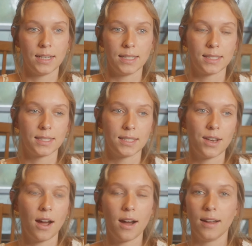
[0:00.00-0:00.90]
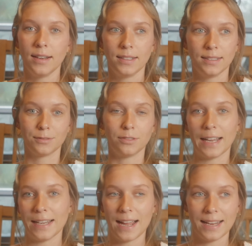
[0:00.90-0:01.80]
it's not
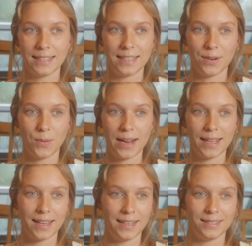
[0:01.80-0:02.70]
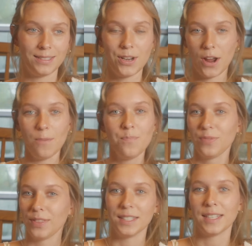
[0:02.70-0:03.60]
finite in a way that, you know,
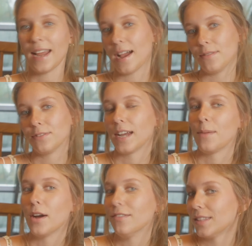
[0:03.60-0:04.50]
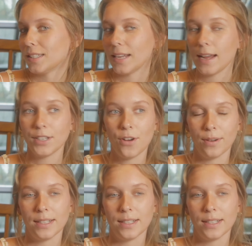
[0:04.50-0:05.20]
this day I have time off and this day I don't.